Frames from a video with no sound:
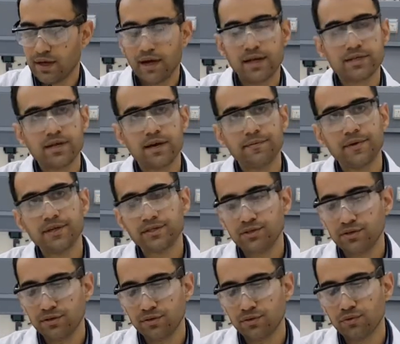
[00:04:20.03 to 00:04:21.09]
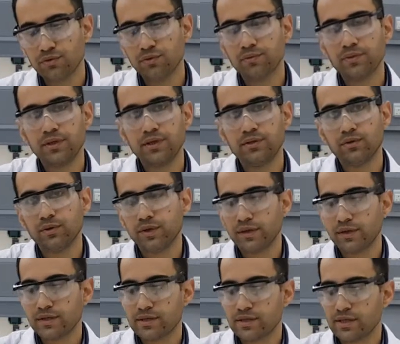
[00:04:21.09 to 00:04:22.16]
As I mentioned, you will be doing
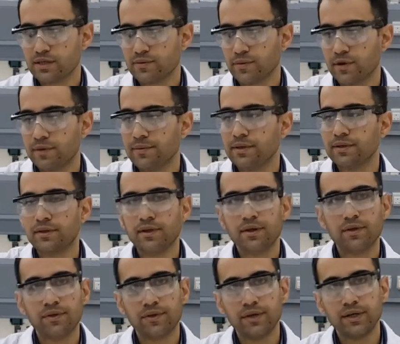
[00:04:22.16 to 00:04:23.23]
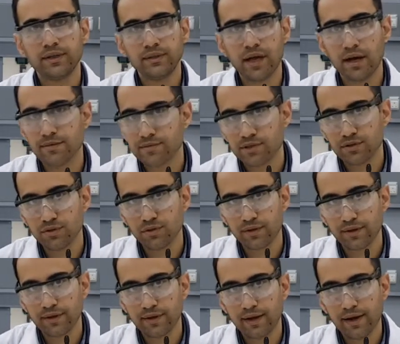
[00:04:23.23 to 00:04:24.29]
this experiment 3 times
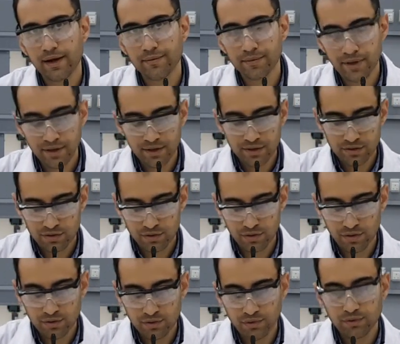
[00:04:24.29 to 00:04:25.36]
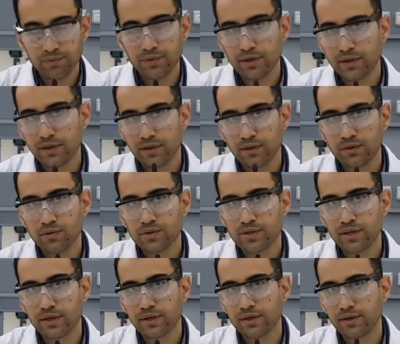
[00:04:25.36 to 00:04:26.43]
during the lab, so you will be
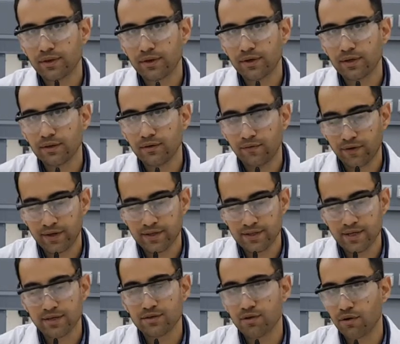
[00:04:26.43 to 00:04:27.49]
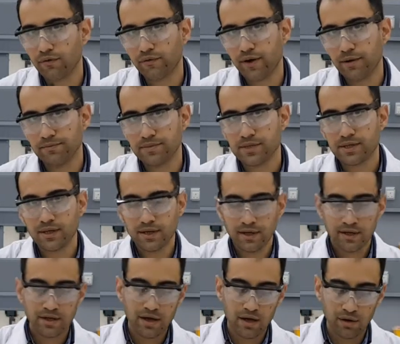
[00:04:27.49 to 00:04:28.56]
using 3 different sets of cups.
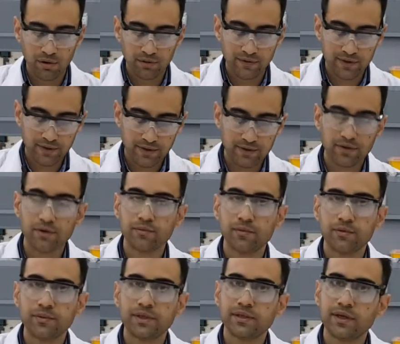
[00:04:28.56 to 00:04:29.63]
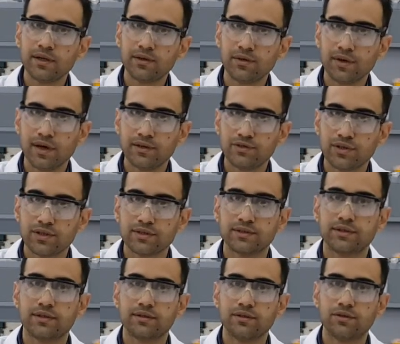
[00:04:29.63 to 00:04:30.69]
However, the thermometer, you can just
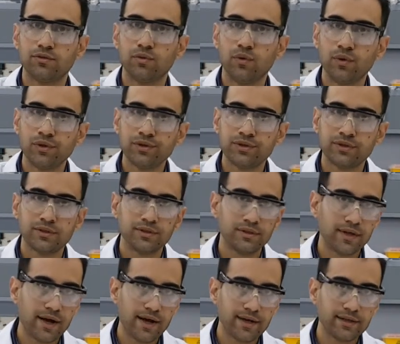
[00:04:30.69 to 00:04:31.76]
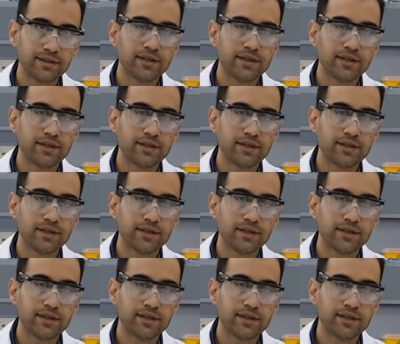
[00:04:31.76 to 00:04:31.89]
wash, dry it,